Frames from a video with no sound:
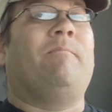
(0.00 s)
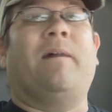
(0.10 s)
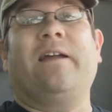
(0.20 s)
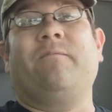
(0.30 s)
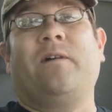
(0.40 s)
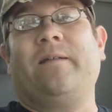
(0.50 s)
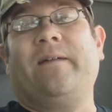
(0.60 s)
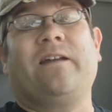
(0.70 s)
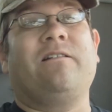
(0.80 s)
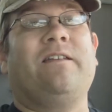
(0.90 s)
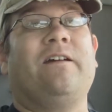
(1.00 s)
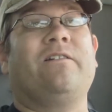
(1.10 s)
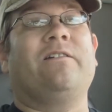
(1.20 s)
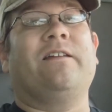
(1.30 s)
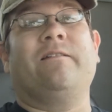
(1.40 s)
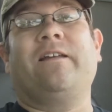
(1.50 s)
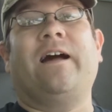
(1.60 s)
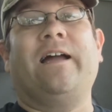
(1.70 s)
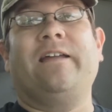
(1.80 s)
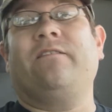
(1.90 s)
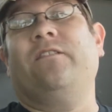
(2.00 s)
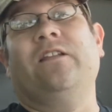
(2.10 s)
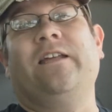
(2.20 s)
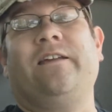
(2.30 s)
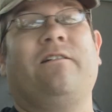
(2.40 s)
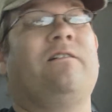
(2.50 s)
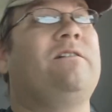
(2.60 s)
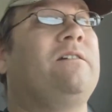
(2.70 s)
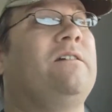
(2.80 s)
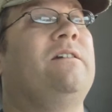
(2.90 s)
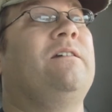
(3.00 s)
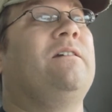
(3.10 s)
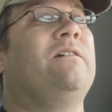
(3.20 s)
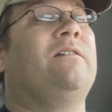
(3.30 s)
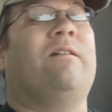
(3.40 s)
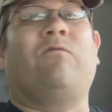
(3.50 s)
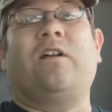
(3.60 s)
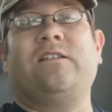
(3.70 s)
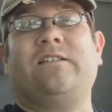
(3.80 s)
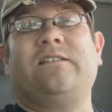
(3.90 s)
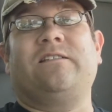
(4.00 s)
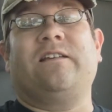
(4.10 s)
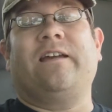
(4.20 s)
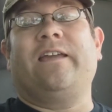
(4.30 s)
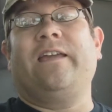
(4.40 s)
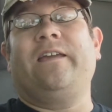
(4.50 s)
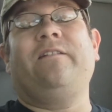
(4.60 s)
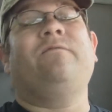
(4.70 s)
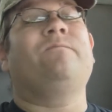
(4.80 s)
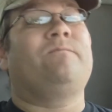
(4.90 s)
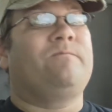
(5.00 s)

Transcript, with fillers: Mike Moneymaker, the other the guy, the leader that runs this thing, he